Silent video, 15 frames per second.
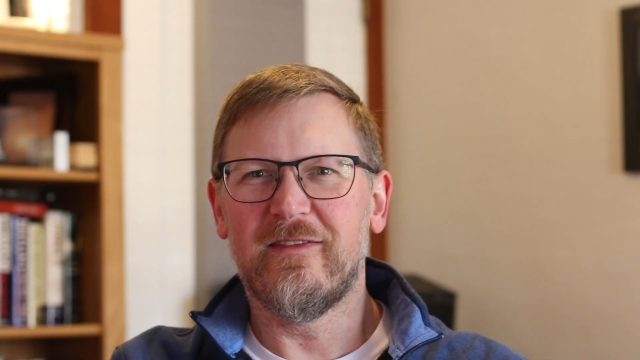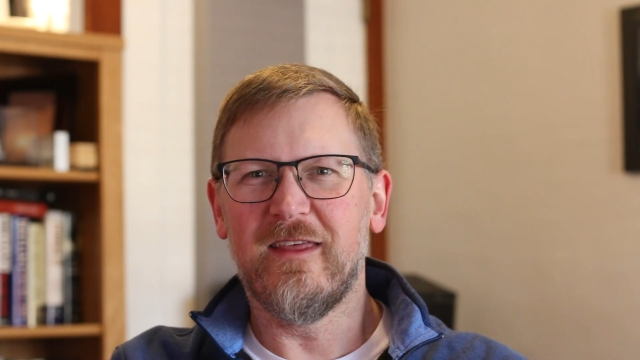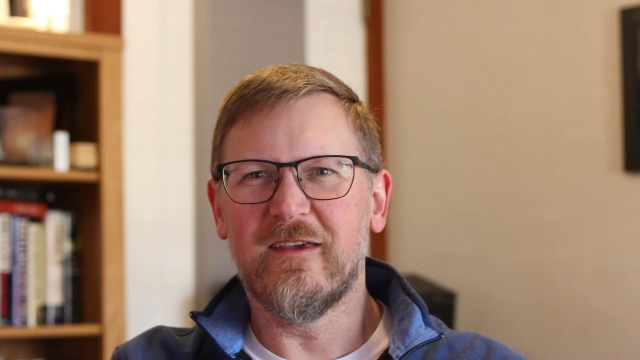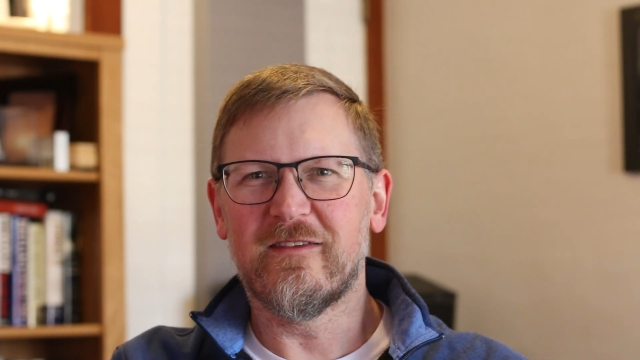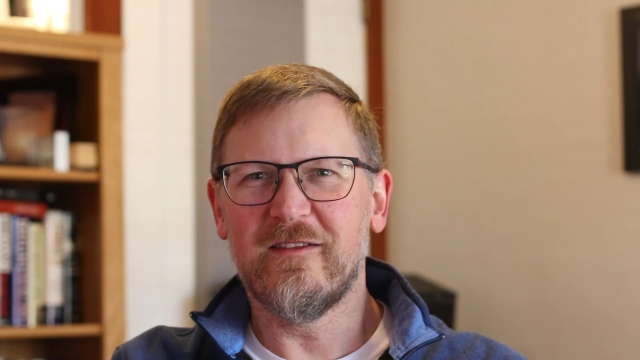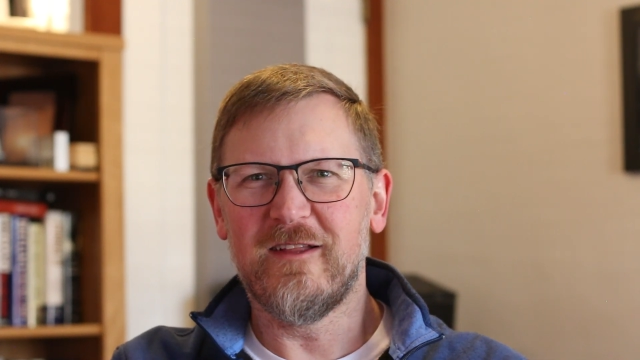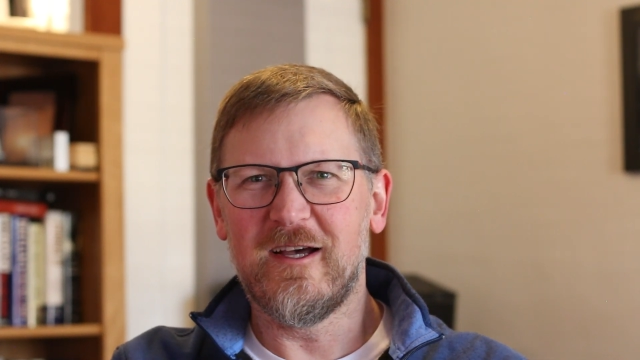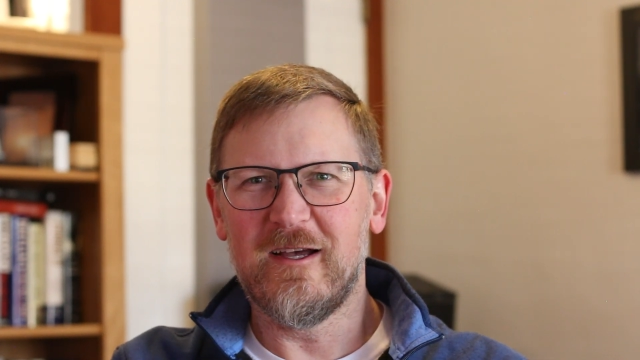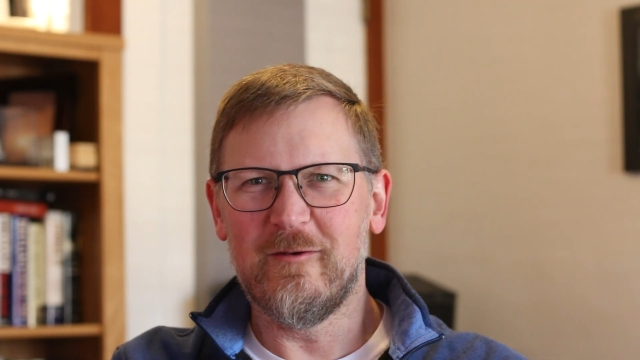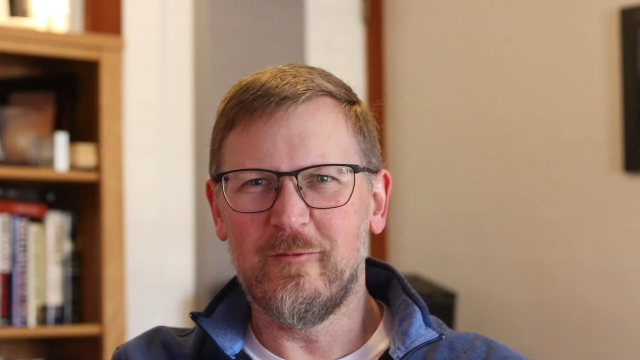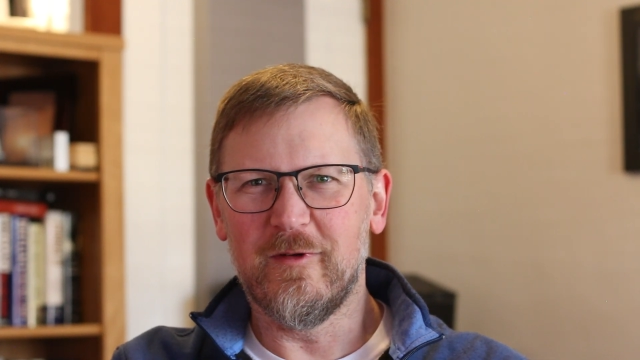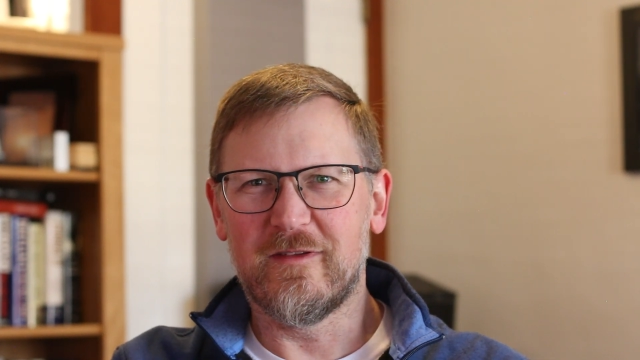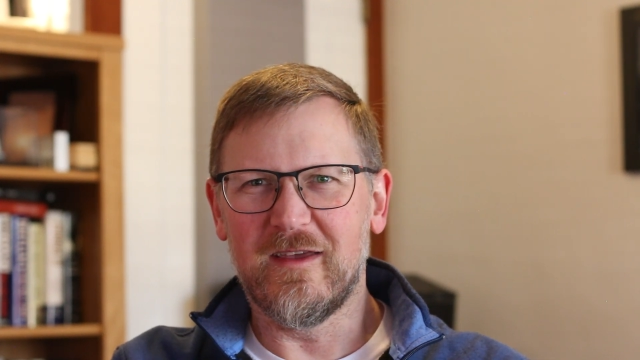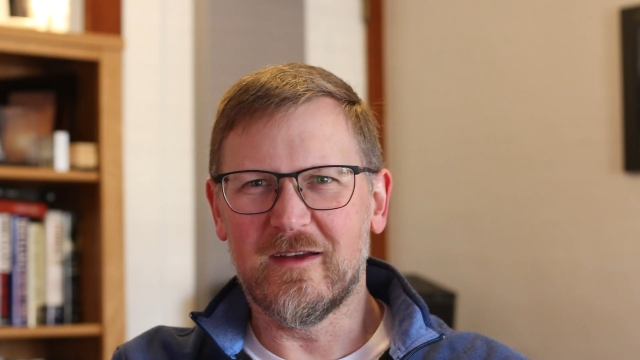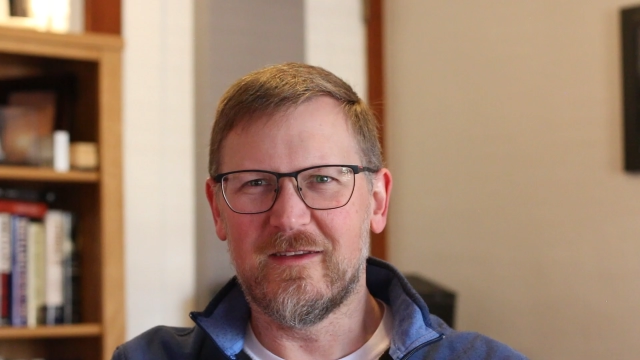Thanks a lot.
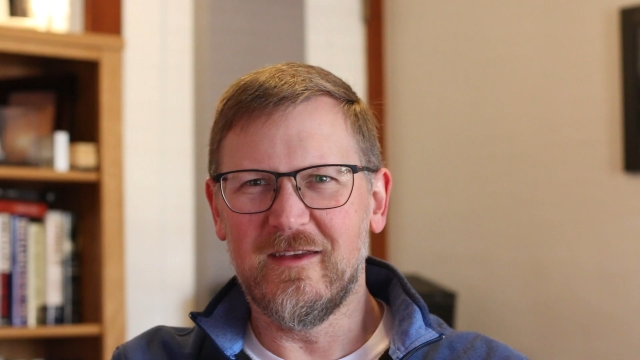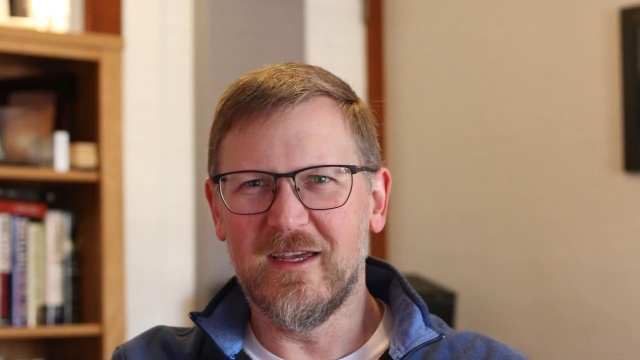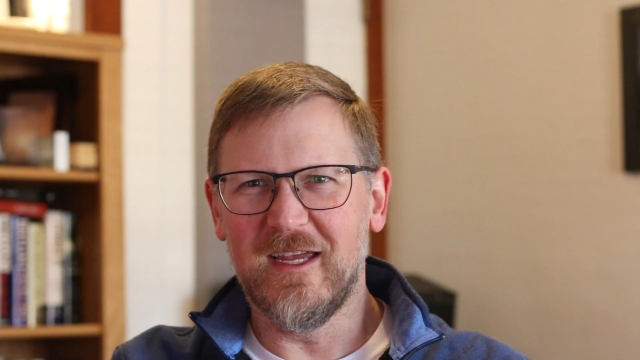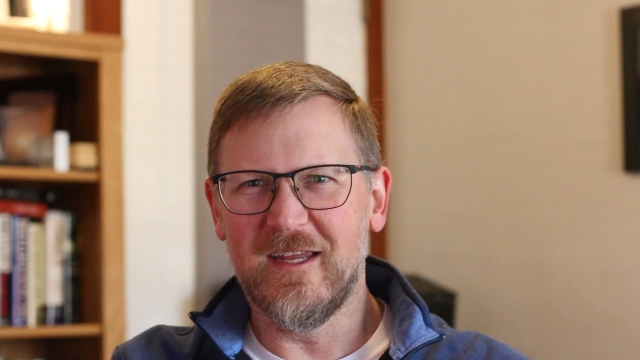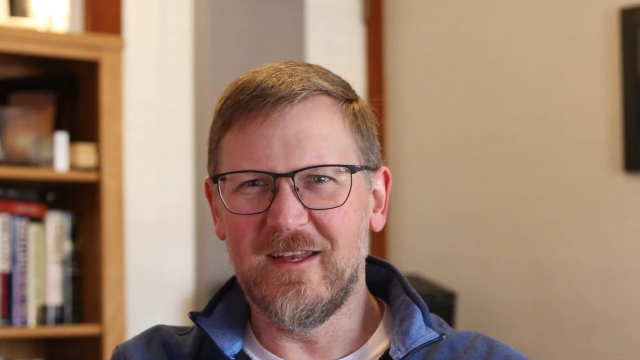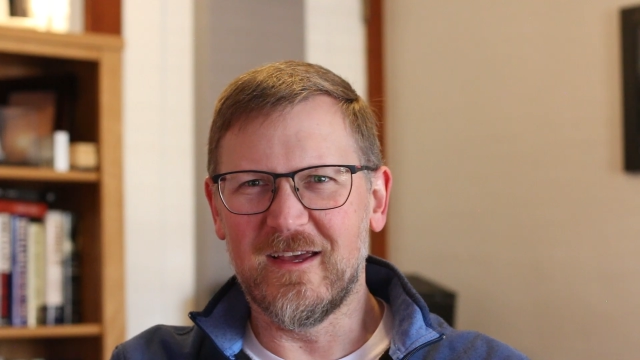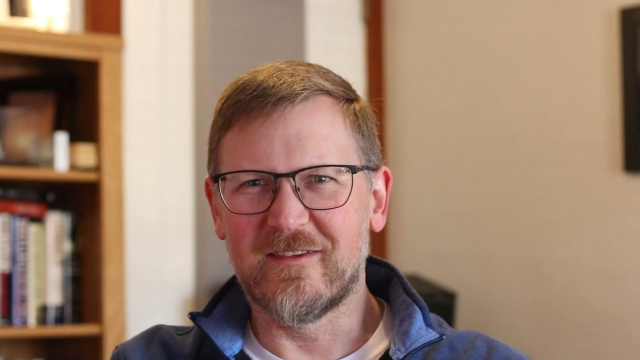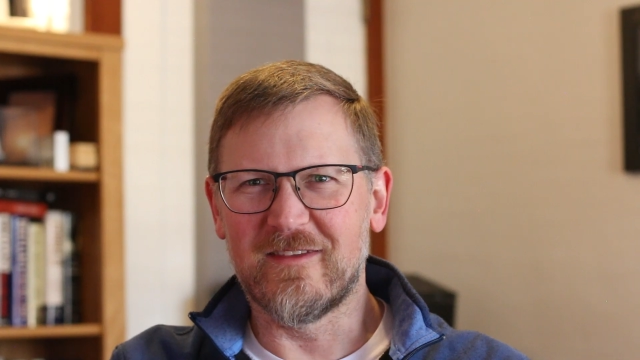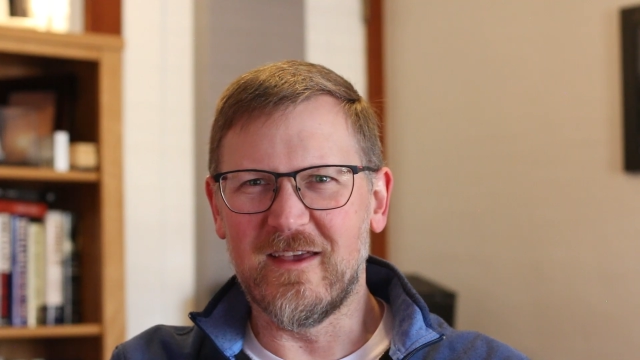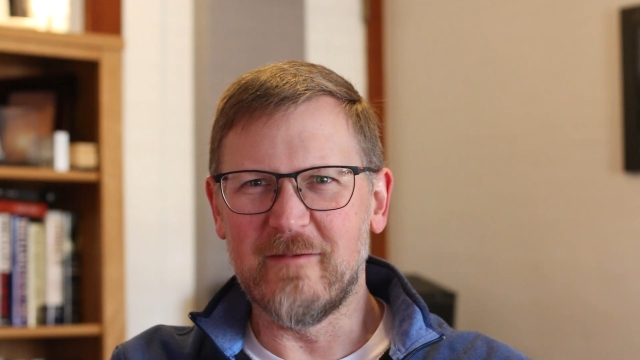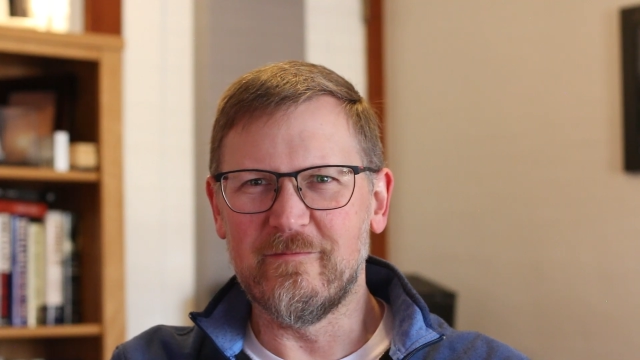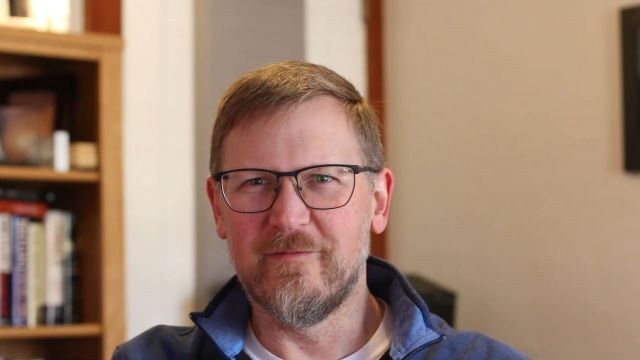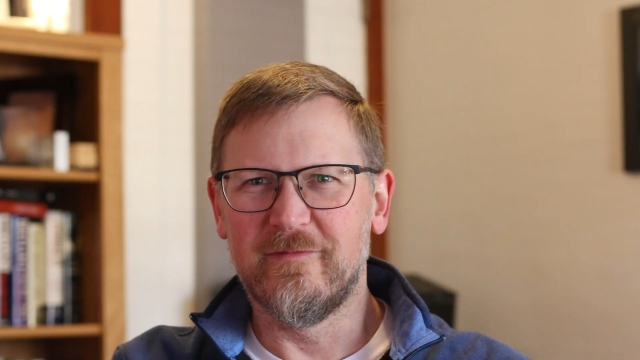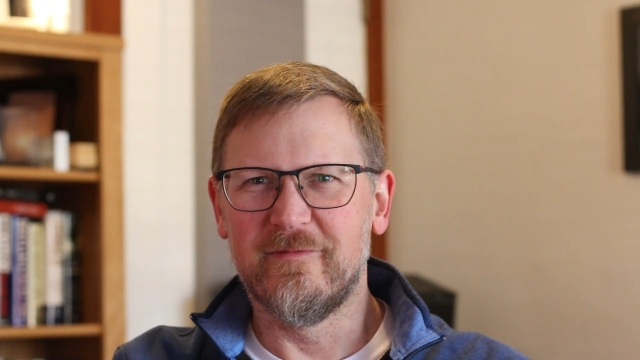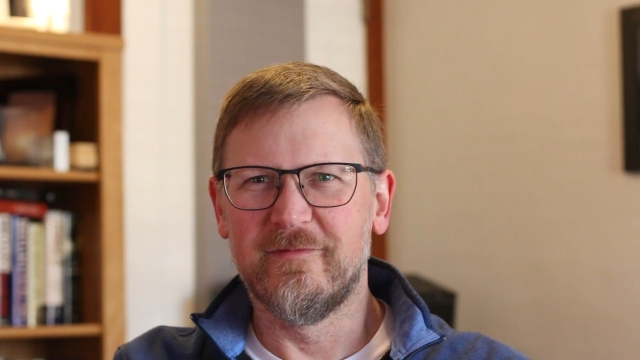We'll talk to you again next
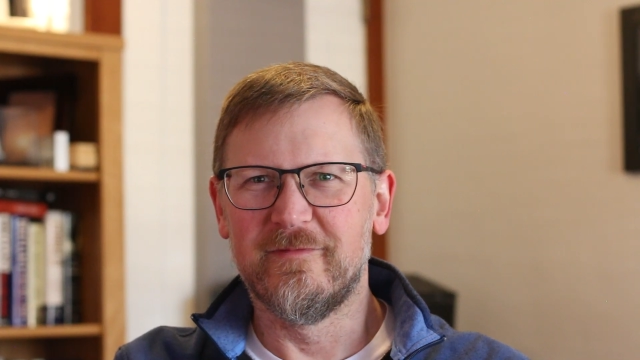time.